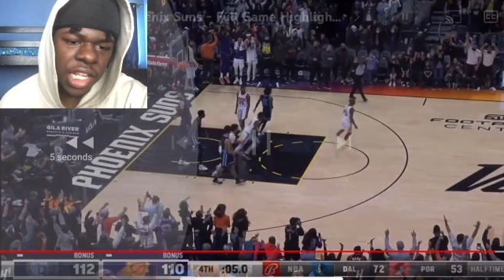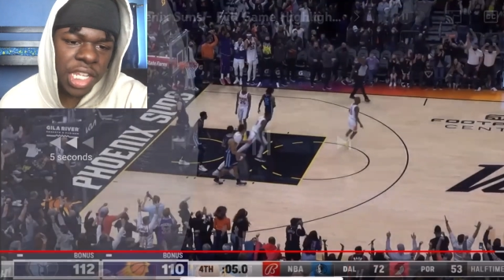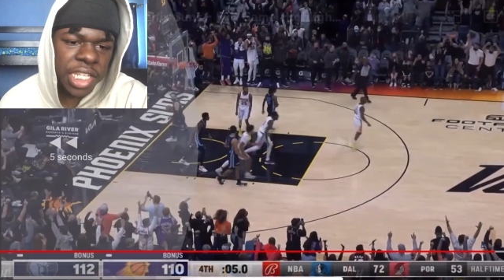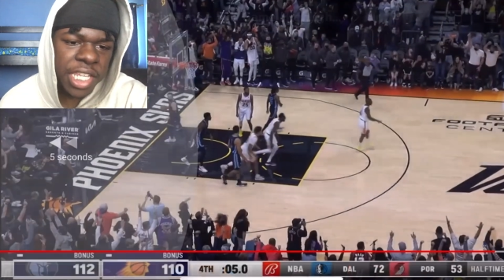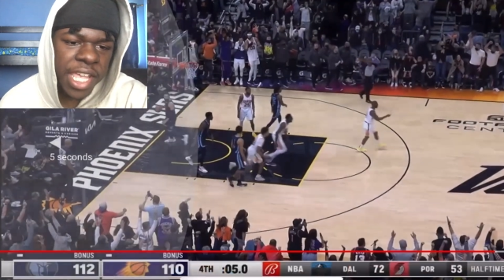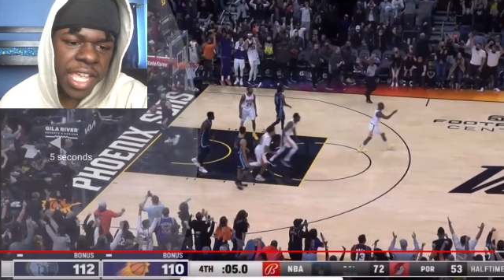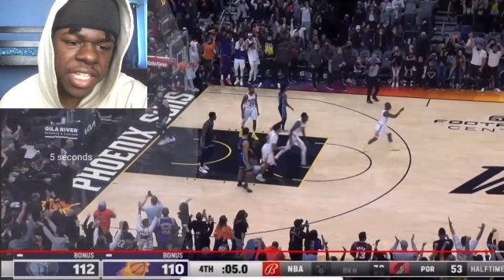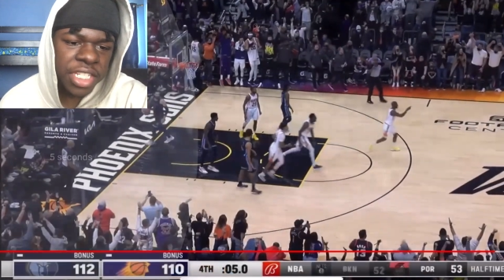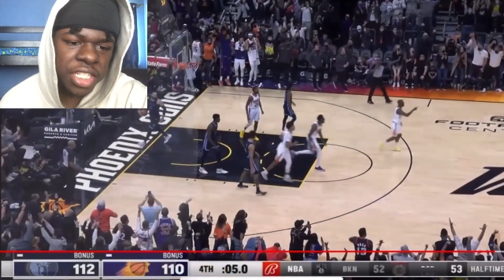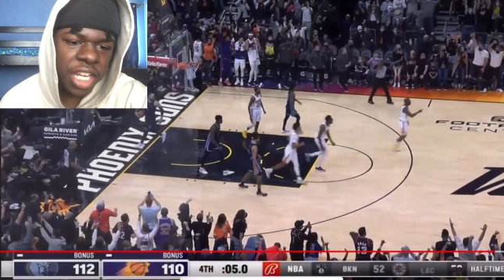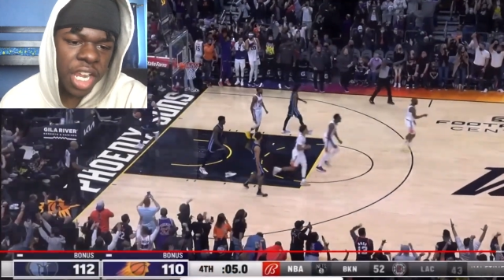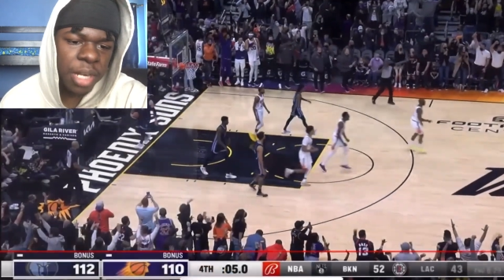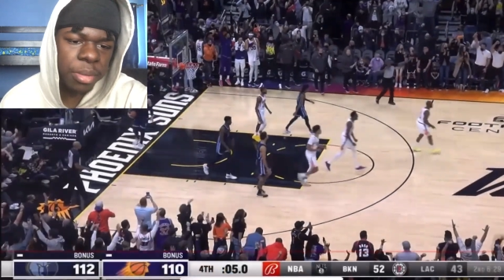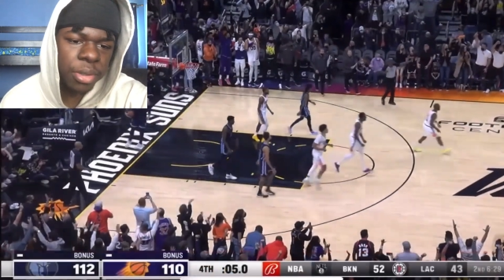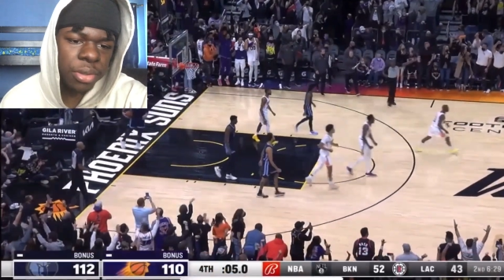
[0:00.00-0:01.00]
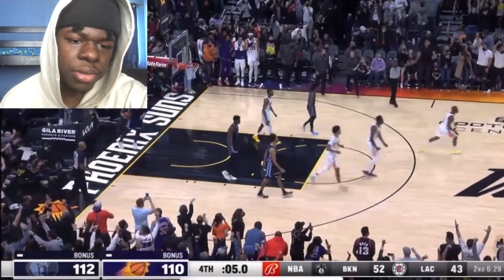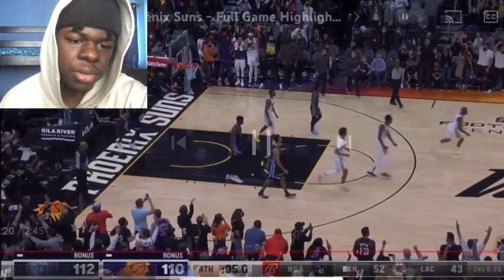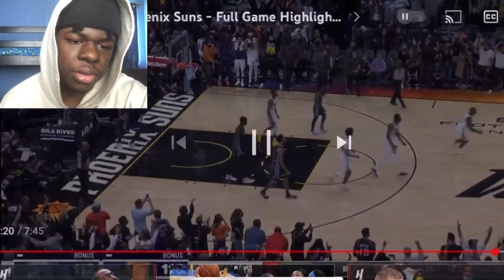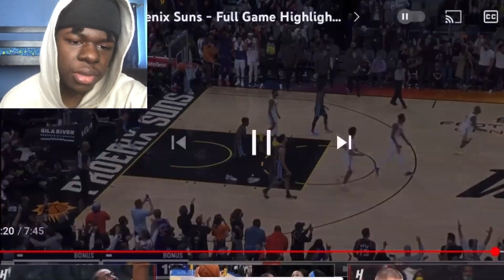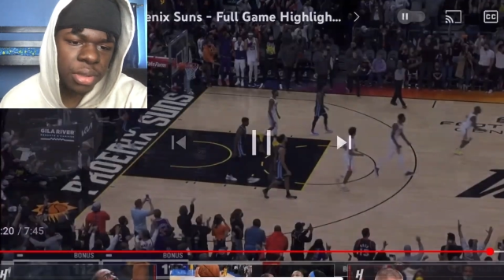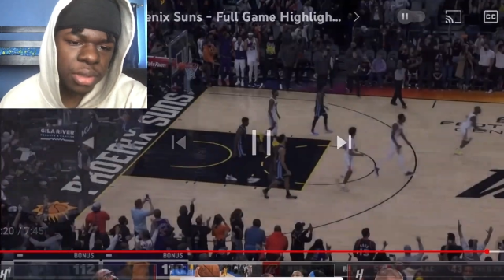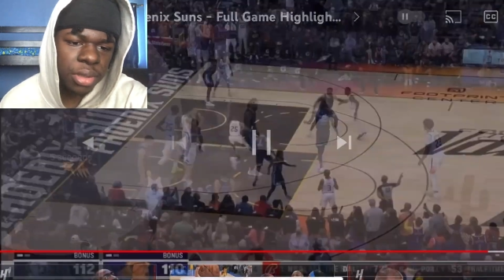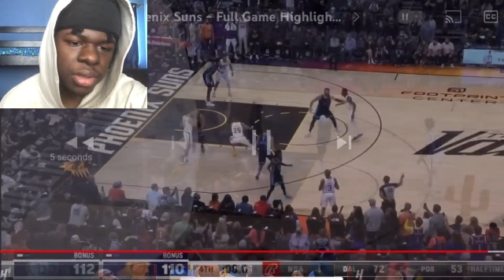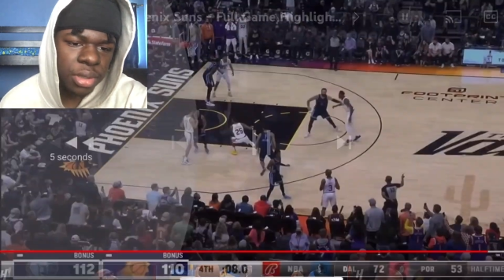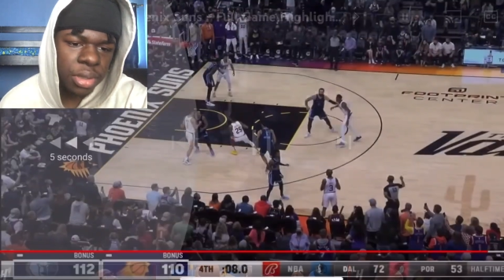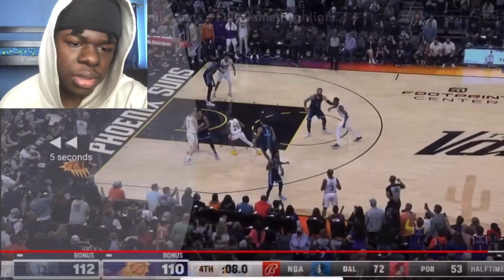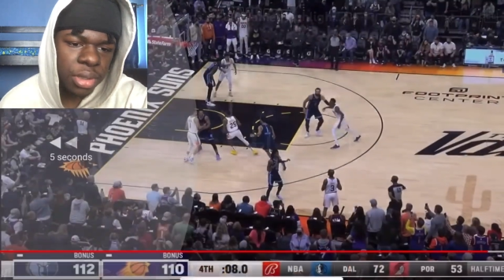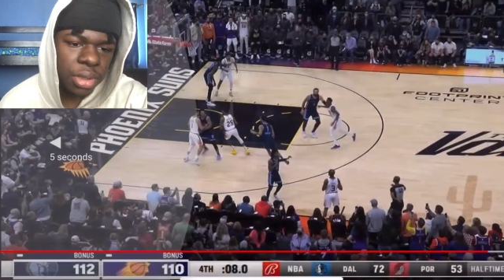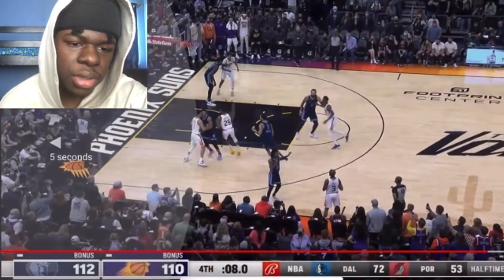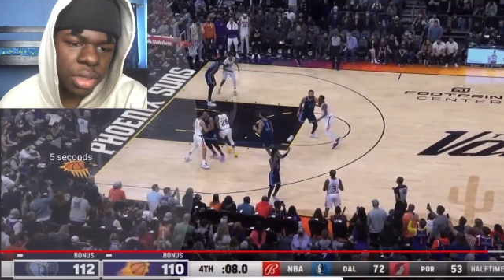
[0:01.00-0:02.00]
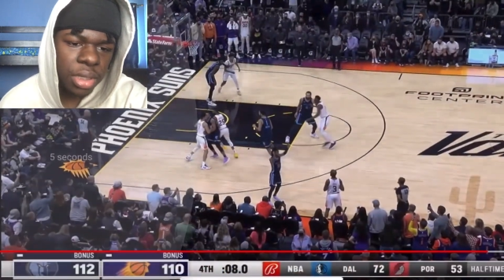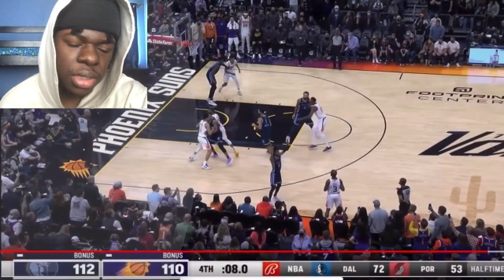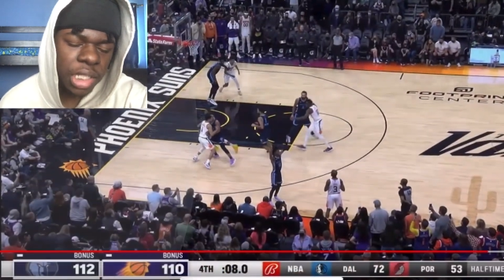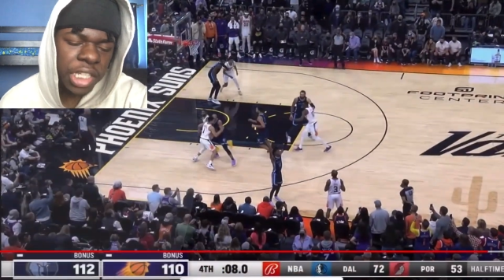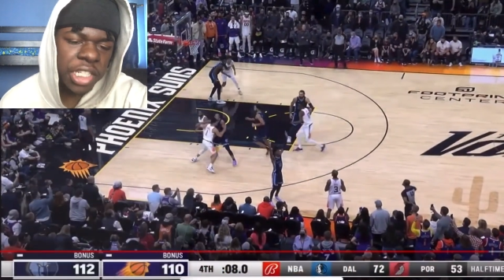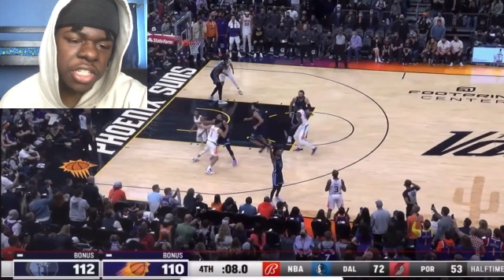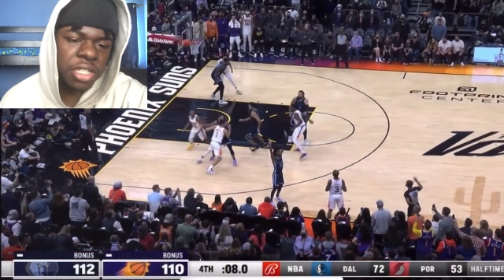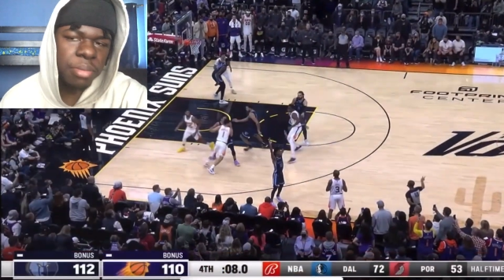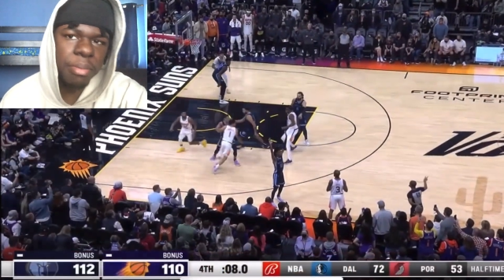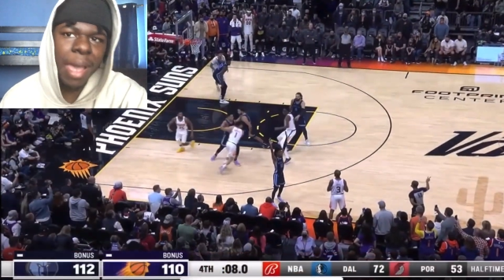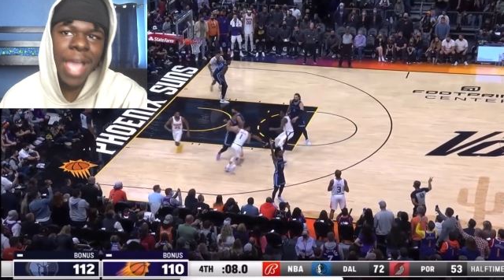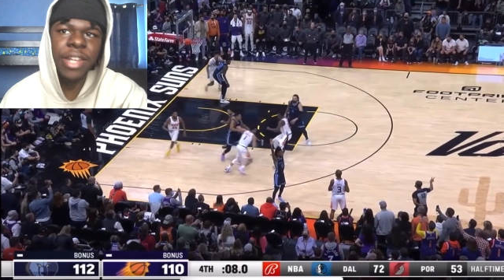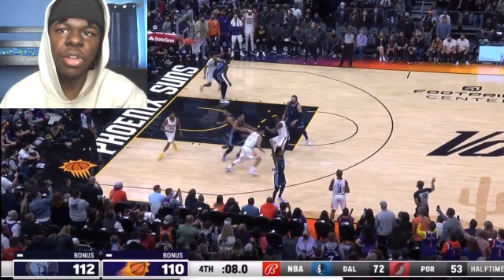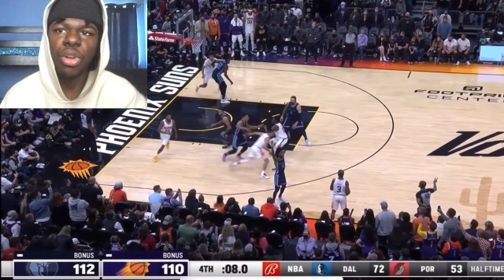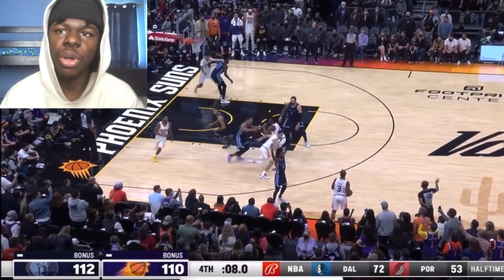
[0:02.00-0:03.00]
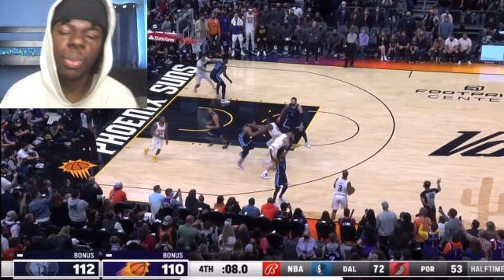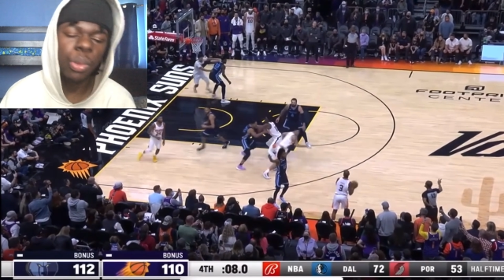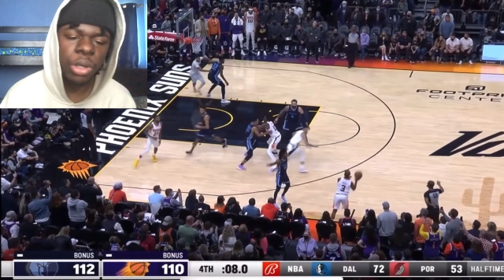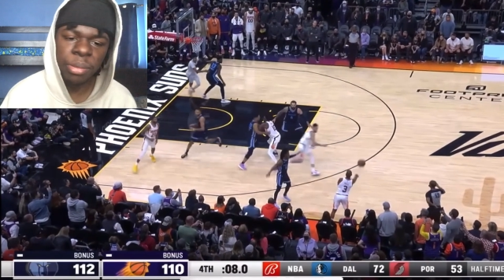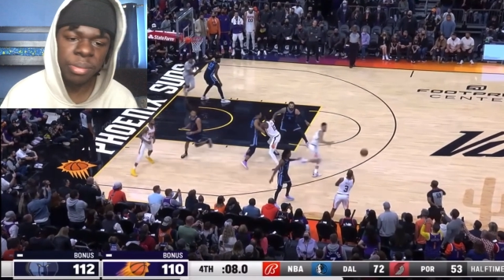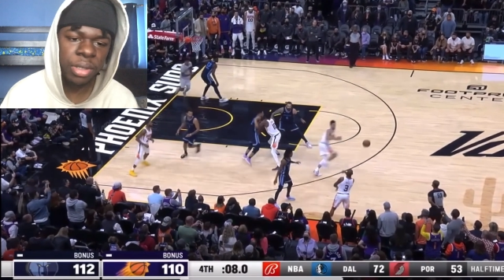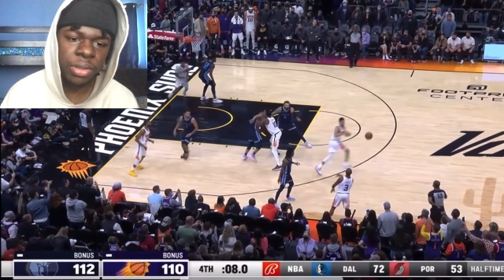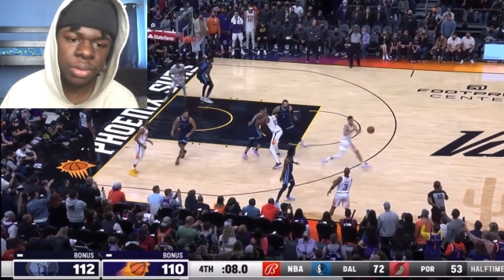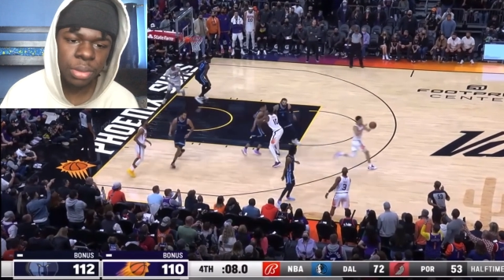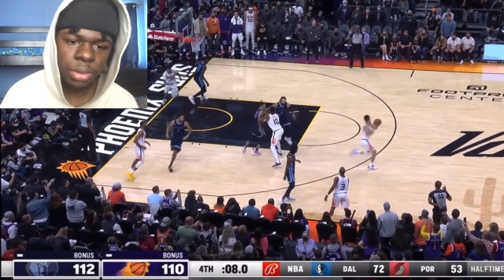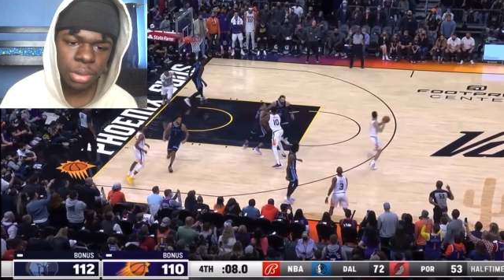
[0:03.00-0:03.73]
lucky ass shot, bro. Look at there's a magnet on the rim, bro.